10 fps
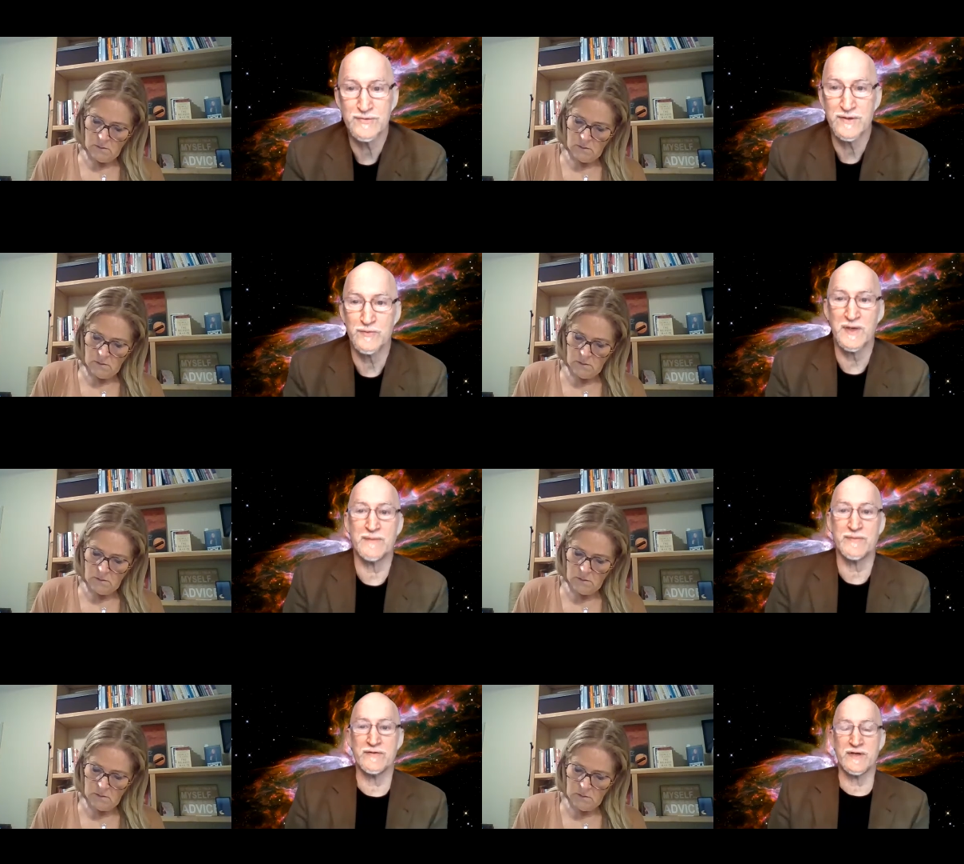Speaker 1: into another
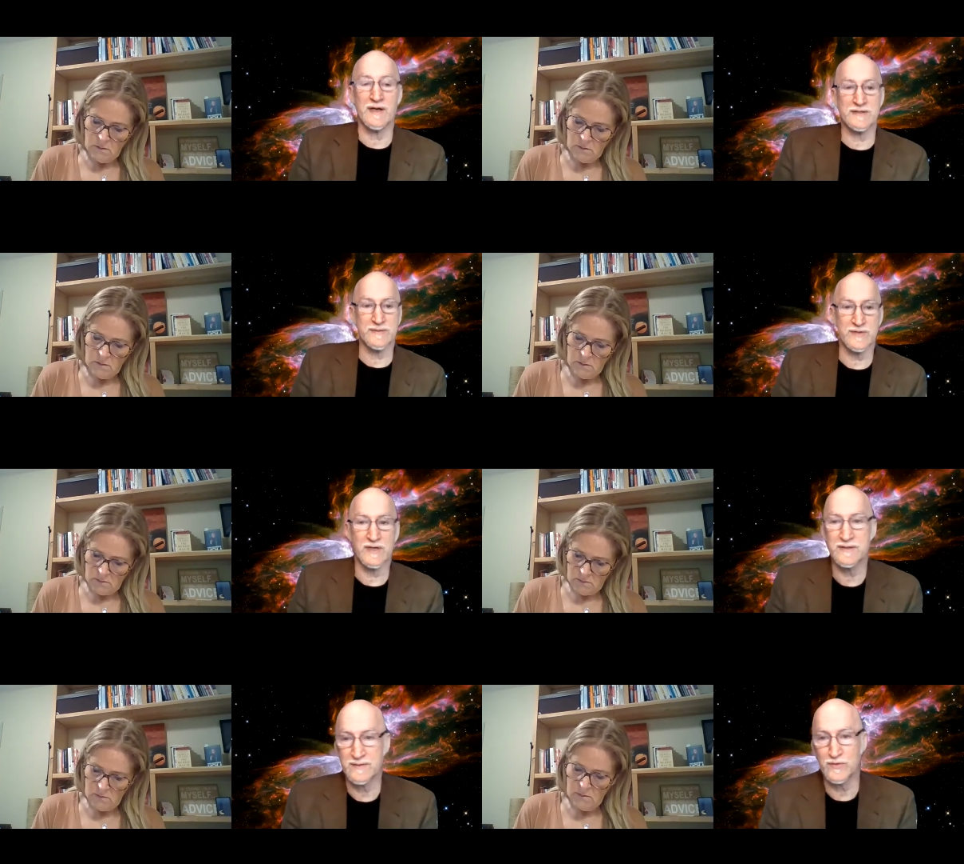map every
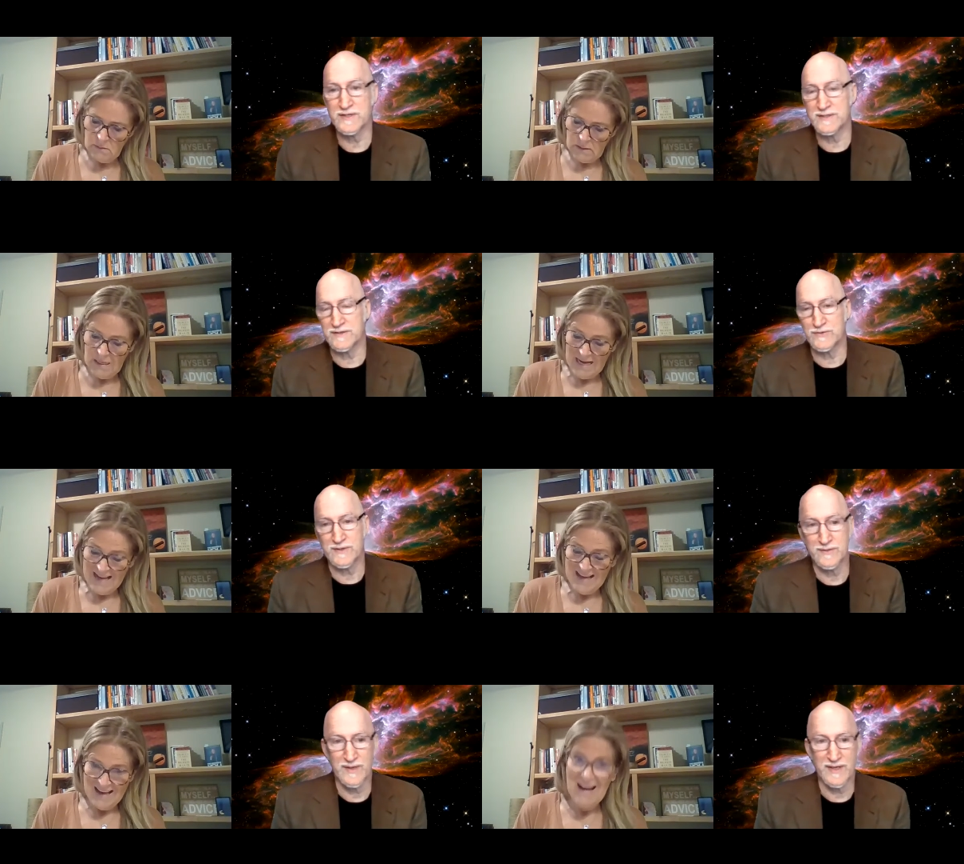concept on there breaks into
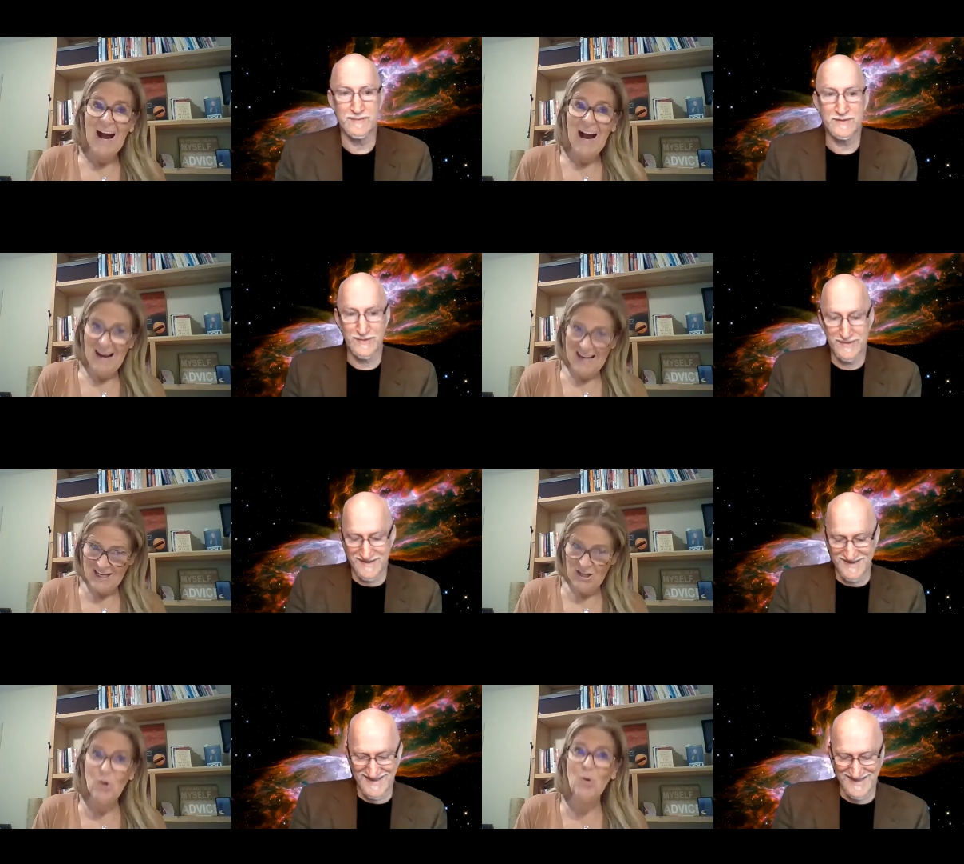another map so
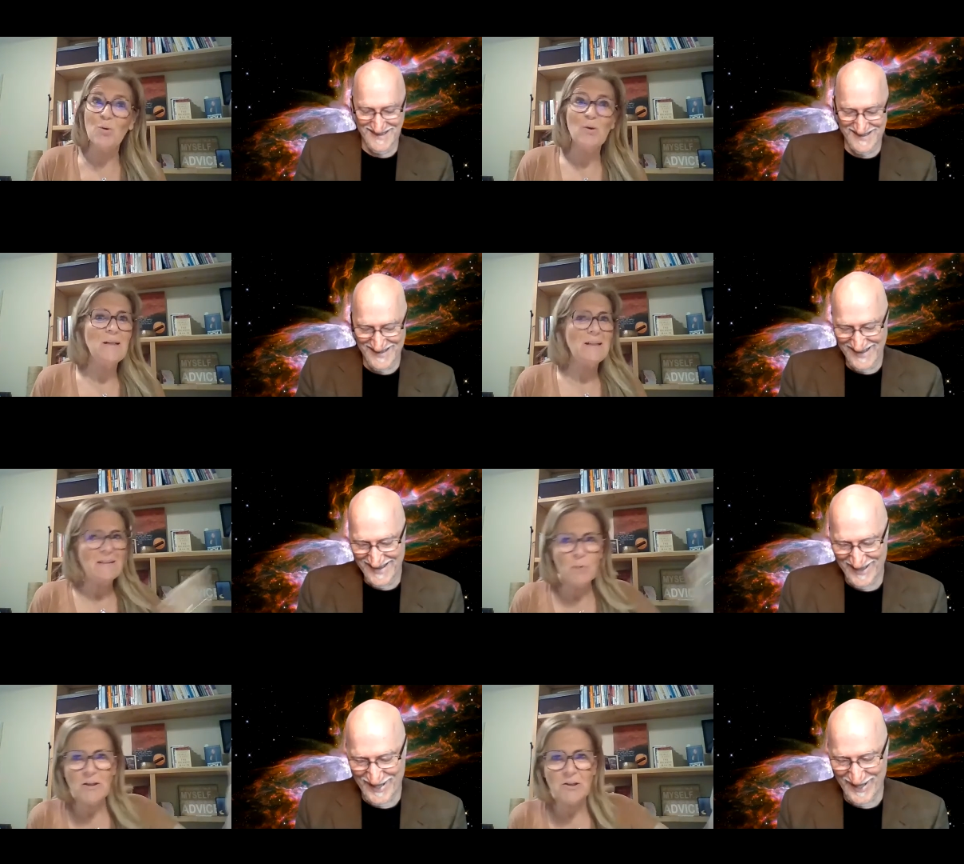
Speaker 2: no
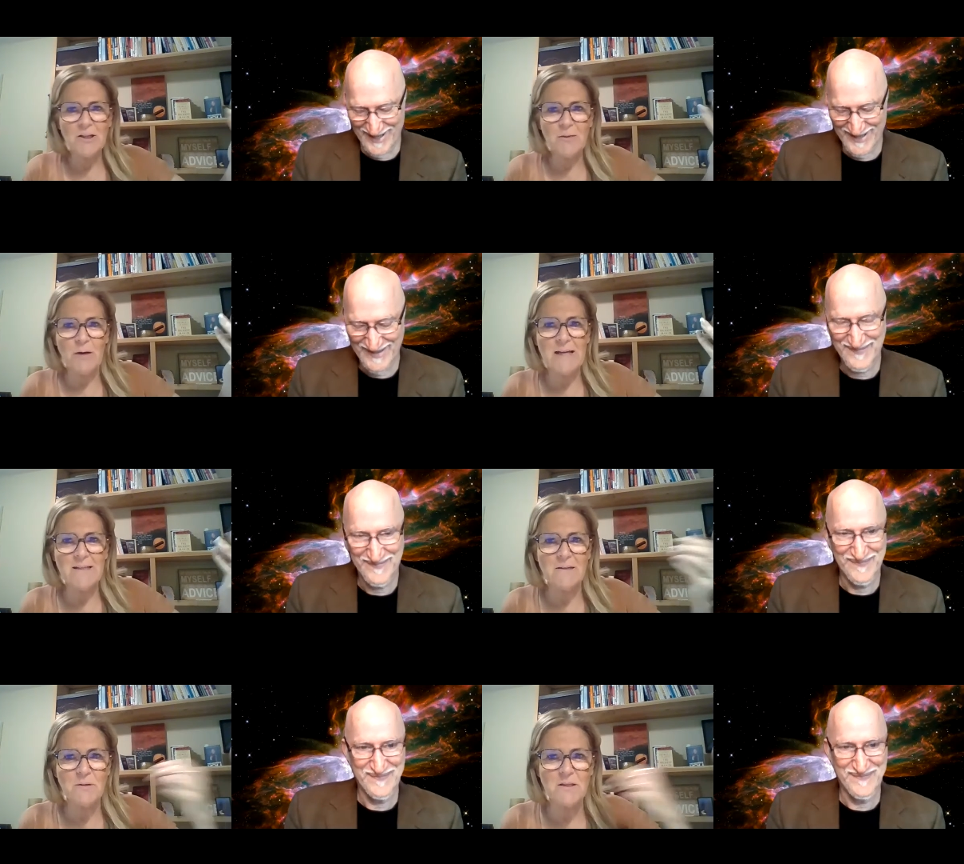well look at what i
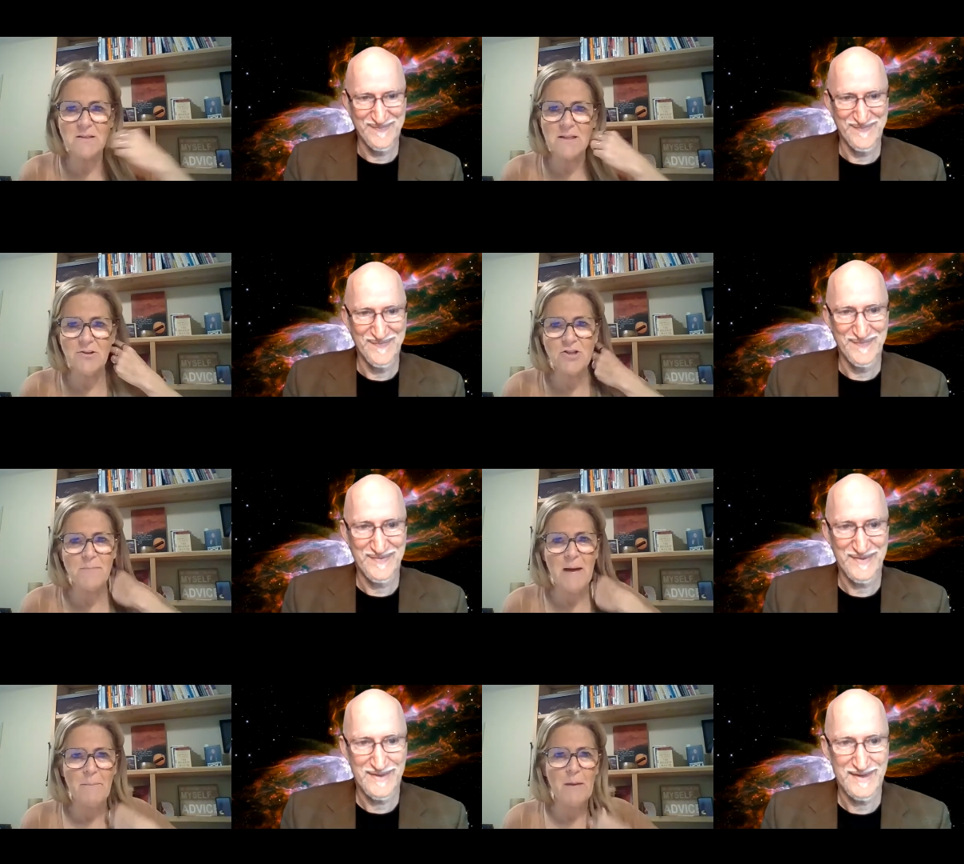did with the synergy
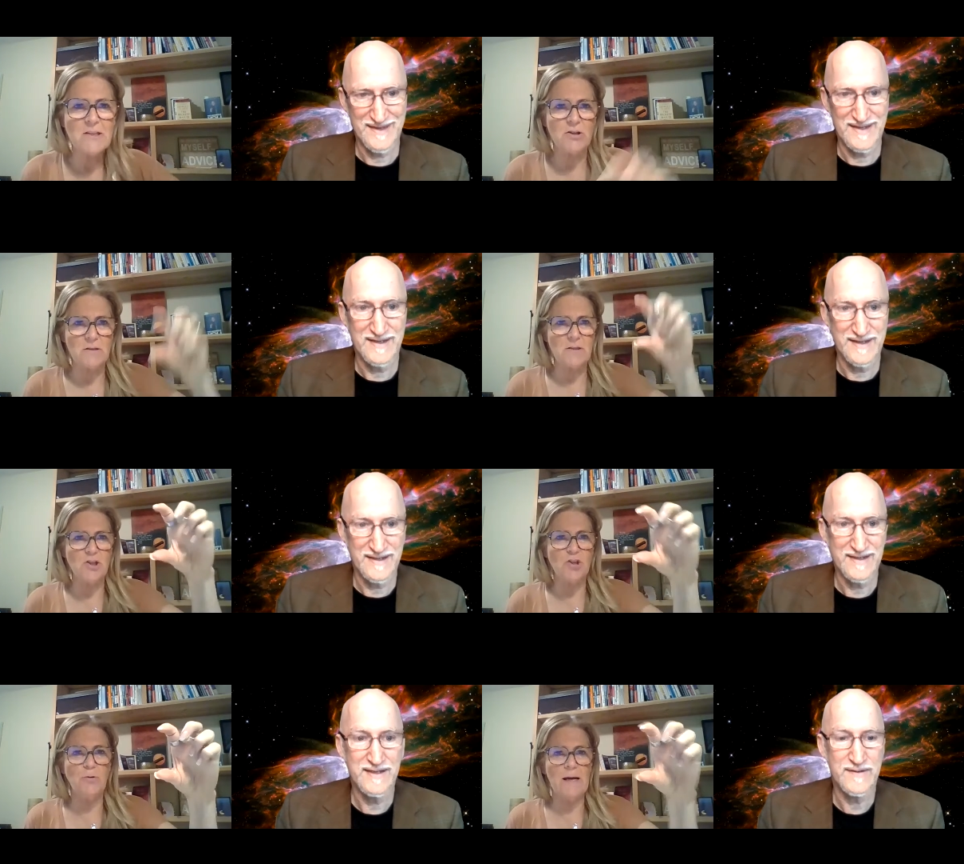map i took the
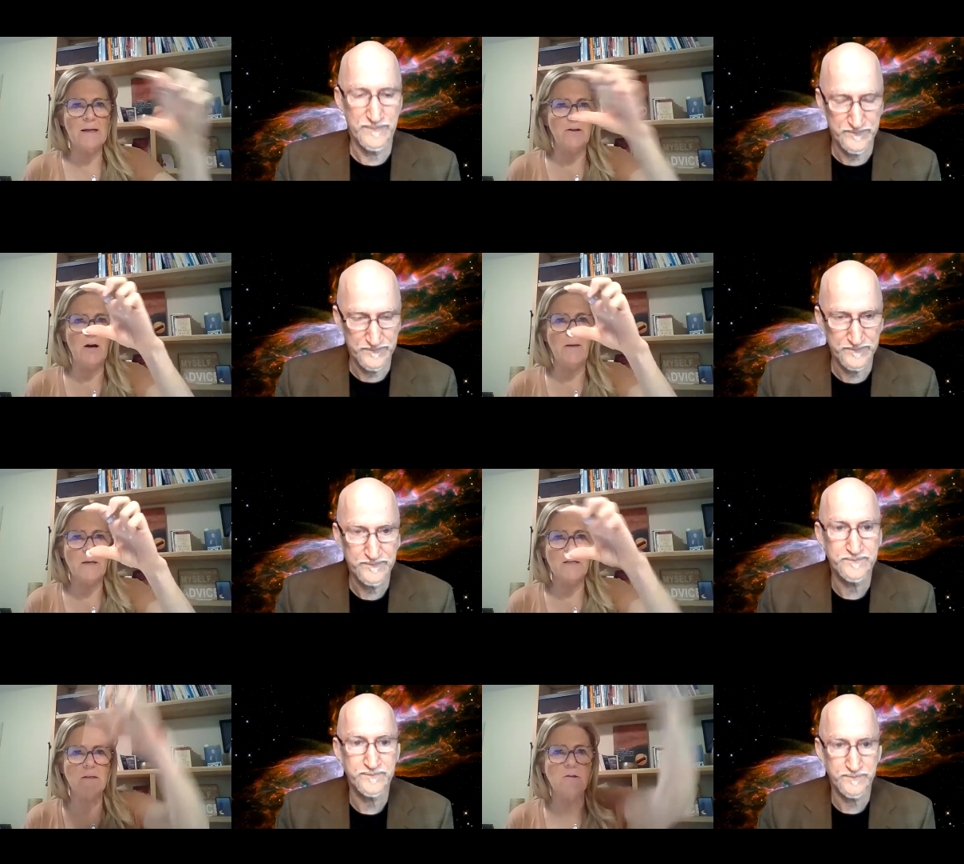two
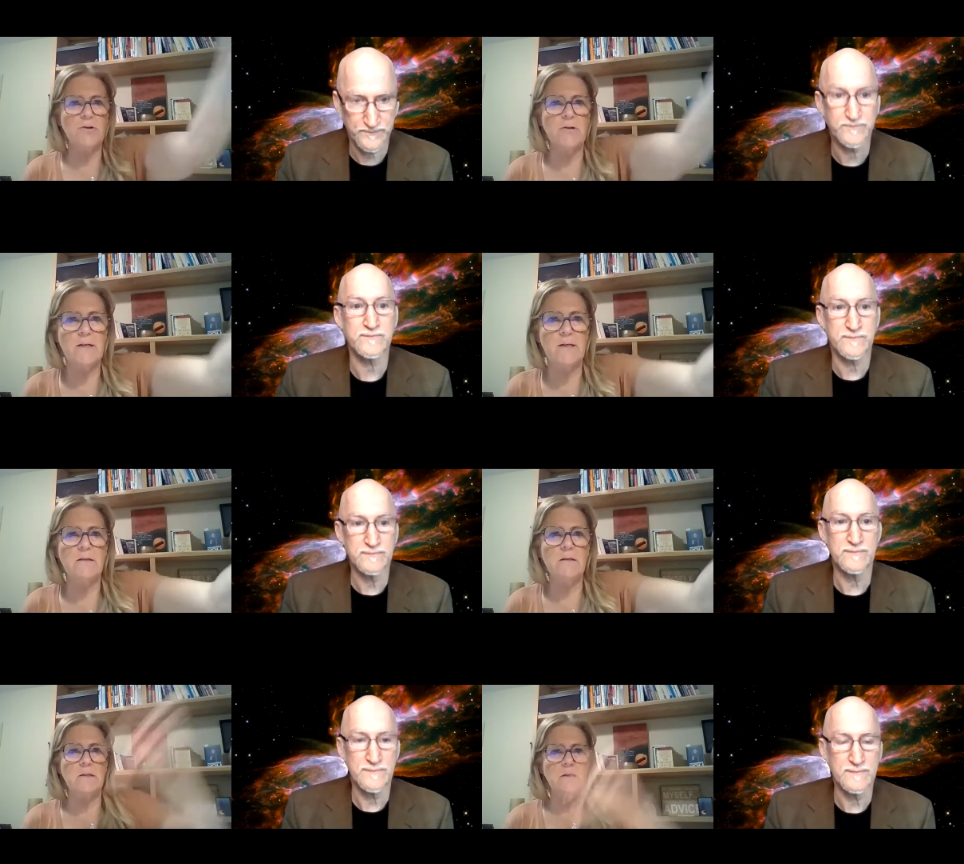economics and turned it
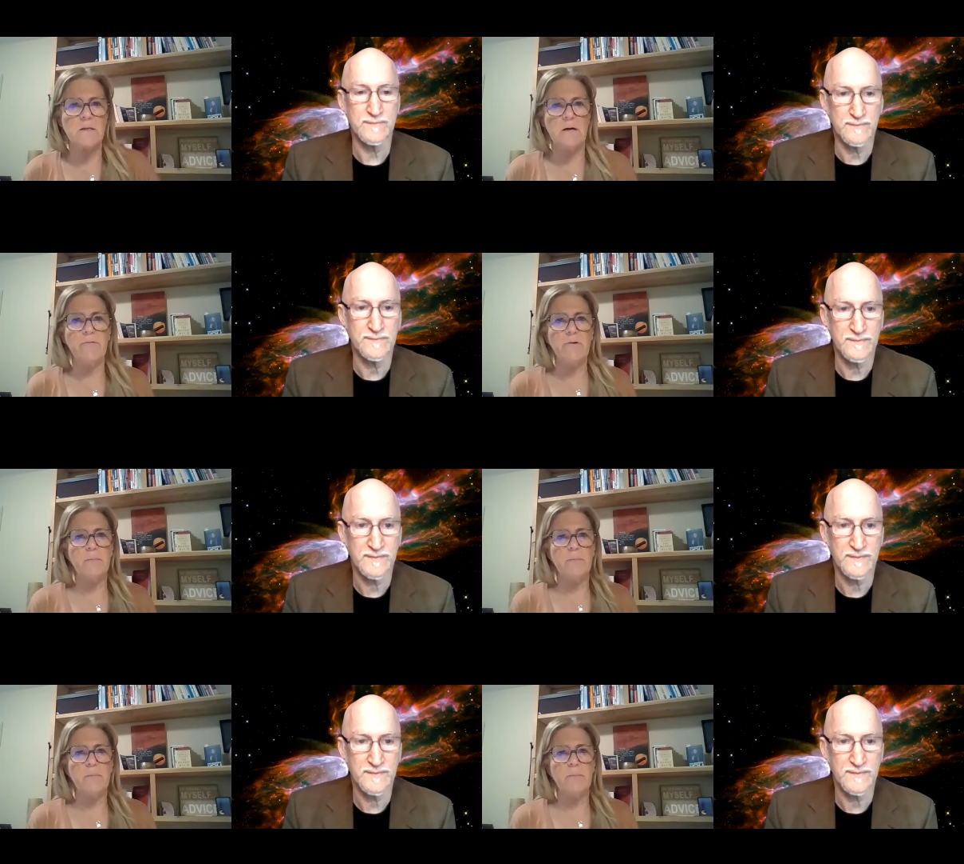into the discovery